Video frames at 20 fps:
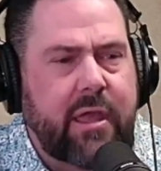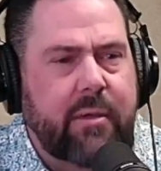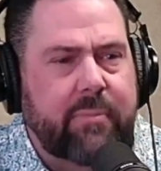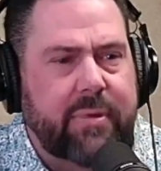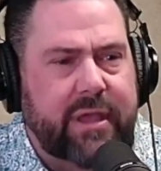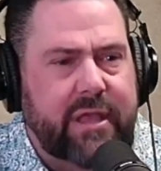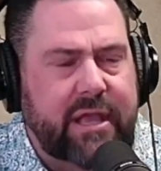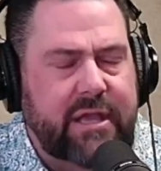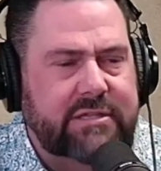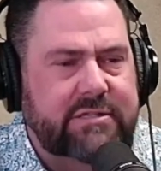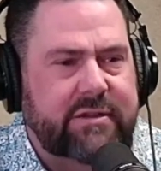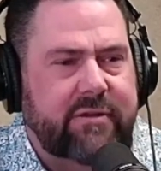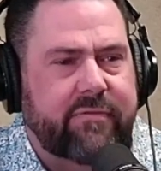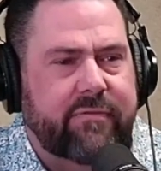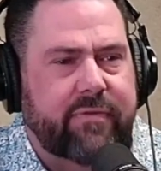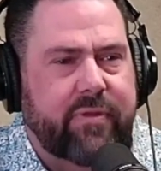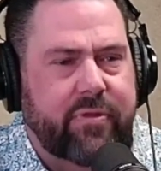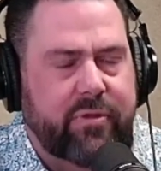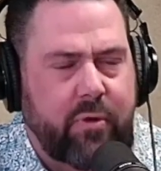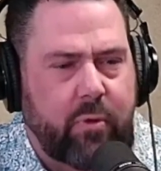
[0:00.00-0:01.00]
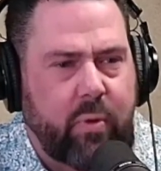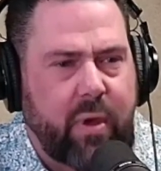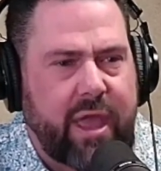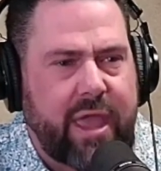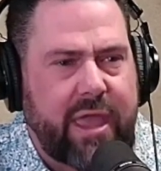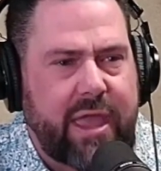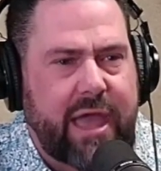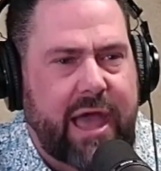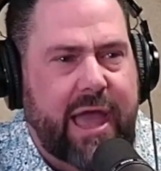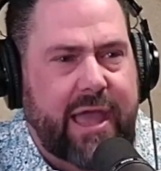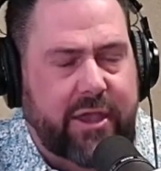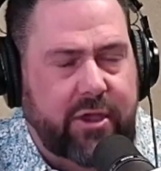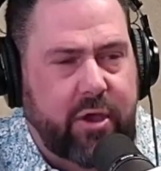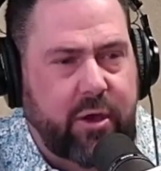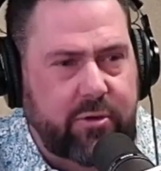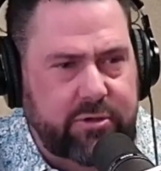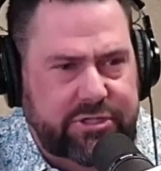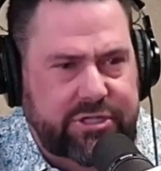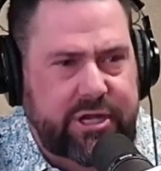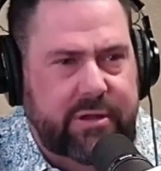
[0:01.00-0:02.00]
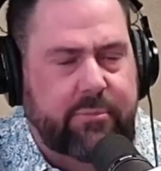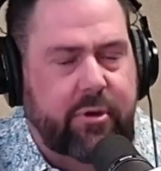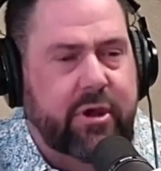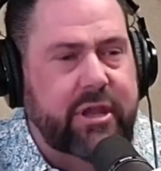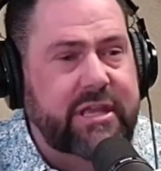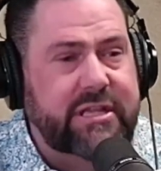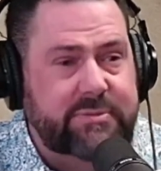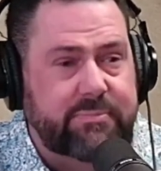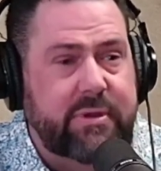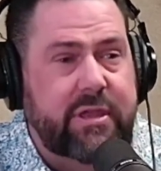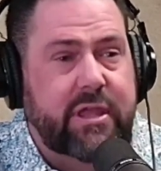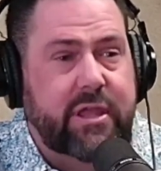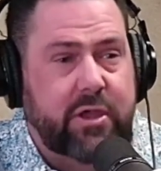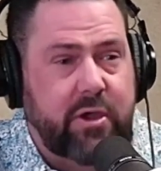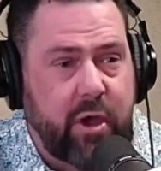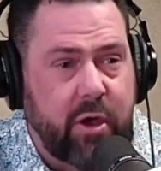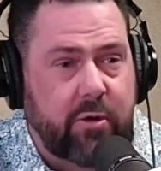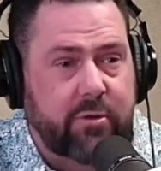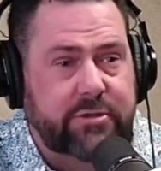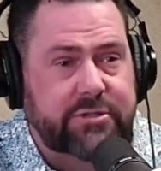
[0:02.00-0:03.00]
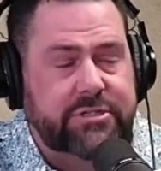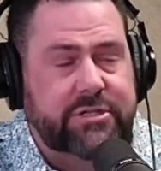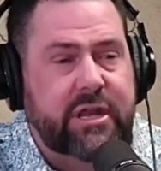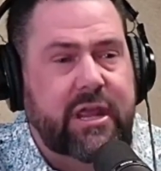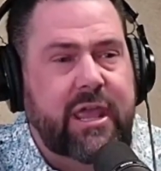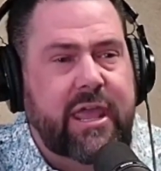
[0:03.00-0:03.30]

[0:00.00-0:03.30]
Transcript: because of the way I coach him, or he's being coached.